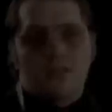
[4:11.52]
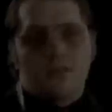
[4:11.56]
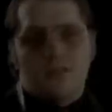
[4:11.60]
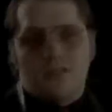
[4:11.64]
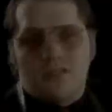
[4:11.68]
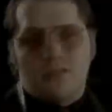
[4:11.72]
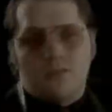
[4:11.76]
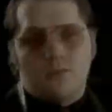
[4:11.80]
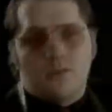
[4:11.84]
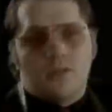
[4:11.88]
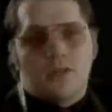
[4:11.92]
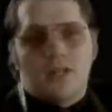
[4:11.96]
I
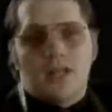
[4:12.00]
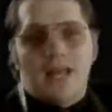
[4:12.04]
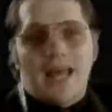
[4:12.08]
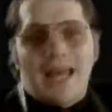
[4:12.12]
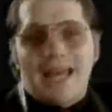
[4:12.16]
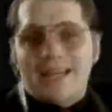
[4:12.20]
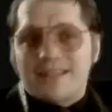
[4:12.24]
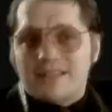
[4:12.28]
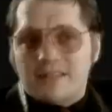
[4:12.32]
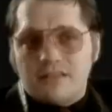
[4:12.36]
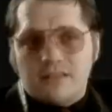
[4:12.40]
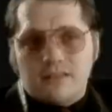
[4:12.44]
didn't want an
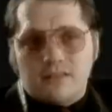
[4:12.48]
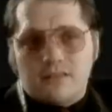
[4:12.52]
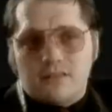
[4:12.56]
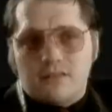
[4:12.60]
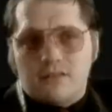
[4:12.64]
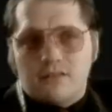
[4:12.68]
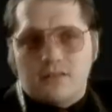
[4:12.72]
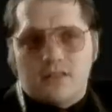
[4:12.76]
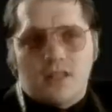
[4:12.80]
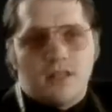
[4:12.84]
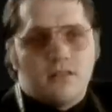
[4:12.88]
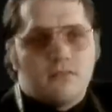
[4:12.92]
act.
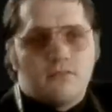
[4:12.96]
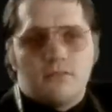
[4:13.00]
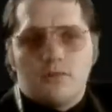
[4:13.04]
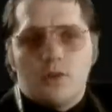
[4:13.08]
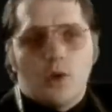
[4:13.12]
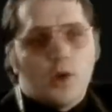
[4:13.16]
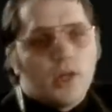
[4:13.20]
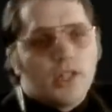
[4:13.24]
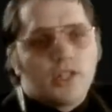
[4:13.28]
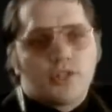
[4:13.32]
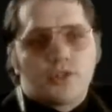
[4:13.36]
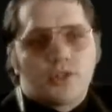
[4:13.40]

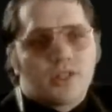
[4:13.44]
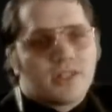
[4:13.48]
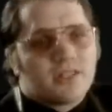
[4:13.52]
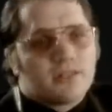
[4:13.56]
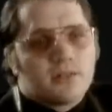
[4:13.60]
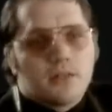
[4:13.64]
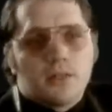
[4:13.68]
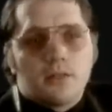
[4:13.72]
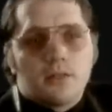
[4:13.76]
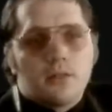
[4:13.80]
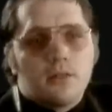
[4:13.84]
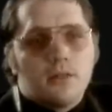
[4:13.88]
Not
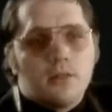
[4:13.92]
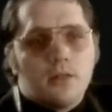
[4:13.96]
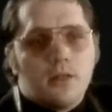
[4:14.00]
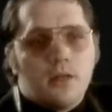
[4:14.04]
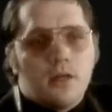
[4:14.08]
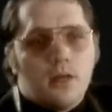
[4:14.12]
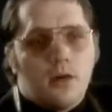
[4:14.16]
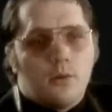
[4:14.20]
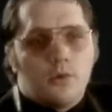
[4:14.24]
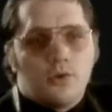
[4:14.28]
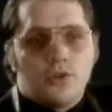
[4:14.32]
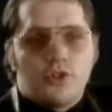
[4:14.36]
interested.
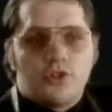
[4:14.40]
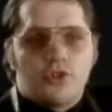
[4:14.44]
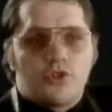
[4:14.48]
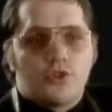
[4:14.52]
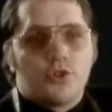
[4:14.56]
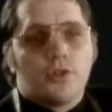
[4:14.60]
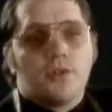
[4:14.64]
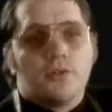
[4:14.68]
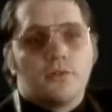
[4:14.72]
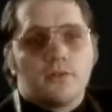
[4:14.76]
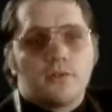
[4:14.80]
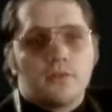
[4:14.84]
I want the
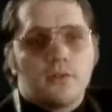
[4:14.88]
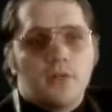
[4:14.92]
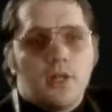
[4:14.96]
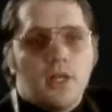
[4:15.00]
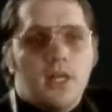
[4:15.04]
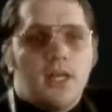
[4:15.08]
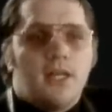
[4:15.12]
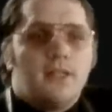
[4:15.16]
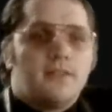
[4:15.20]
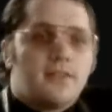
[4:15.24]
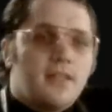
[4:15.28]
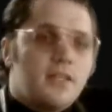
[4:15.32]
truth.
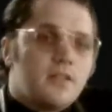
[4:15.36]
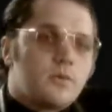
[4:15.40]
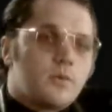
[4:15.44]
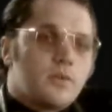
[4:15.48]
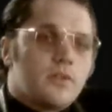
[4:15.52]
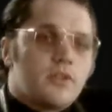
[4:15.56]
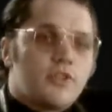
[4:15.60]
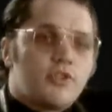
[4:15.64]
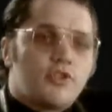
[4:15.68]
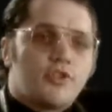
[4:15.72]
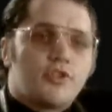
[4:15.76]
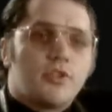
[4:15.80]
Dean's one
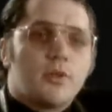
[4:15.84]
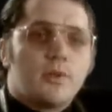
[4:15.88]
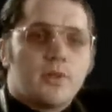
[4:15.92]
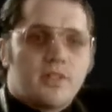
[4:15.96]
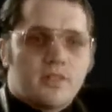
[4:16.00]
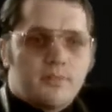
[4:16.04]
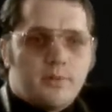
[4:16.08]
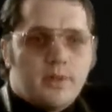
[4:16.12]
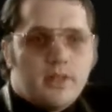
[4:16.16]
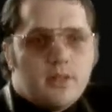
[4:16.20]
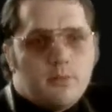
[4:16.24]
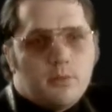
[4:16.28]
of the
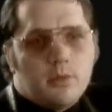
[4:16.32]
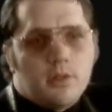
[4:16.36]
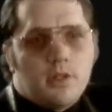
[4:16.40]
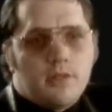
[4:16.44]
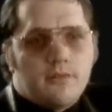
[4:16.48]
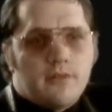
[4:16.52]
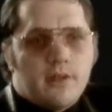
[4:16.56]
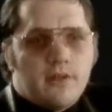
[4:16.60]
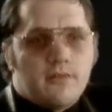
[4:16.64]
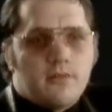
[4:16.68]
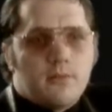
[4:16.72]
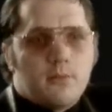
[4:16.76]
truest people
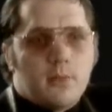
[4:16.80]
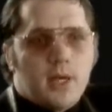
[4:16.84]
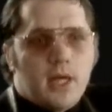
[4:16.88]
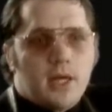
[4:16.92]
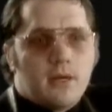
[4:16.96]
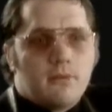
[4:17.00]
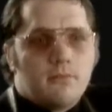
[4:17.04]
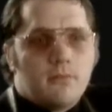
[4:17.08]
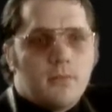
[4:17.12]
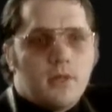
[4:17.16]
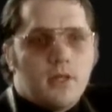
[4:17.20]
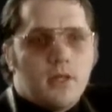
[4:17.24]
I've ever met.
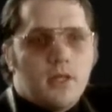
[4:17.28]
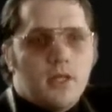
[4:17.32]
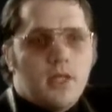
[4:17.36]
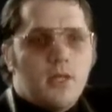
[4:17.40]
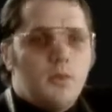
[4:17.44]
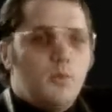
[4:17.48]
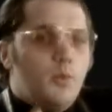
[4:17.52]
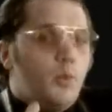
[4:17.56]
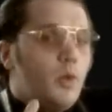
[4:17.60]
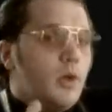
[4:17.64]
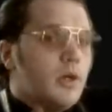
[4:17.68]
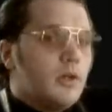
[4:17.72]
He
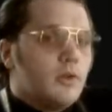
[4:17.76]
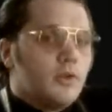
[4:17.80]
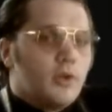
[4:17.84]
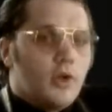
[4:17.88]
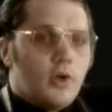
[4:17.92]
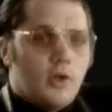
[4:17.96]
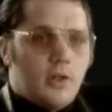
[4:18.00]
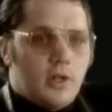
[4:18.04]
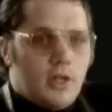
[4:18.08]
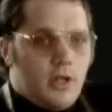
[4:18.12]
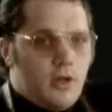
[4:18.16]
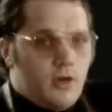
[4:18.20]
will
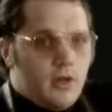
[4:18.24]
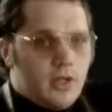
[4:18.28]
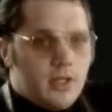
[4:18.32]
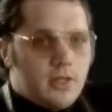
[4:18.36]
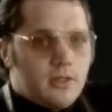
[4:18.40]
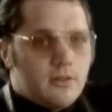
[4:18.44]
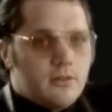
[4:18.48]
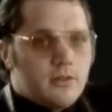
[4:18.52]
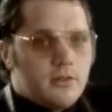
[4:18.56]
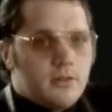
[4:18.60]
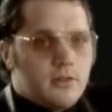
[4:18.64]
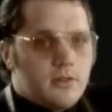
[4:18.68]
not lie
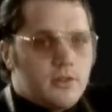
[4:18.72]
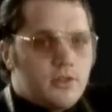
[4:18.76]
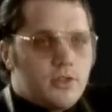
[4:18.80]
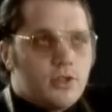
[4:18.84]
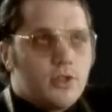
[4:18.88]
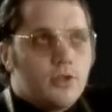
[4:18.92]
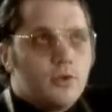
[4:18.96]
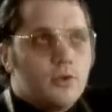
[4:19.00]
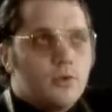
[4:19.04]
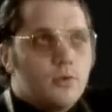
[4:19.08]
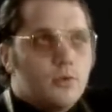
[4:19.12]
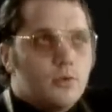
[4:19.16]

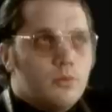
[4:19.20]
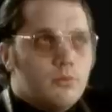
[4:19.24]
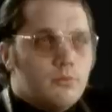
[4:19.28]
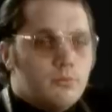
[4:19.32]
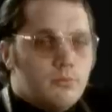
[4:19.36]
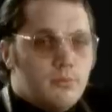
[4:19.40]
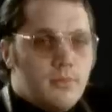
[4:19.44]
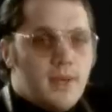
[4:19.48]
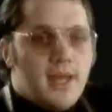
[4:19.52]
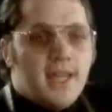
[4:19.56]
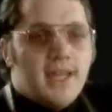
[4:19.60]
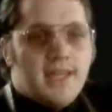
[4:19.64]
to
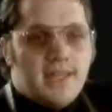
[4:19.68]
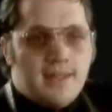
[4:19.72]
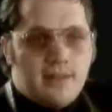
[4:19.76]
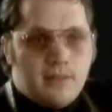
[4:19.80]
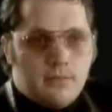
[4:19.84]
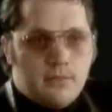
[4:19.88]
me.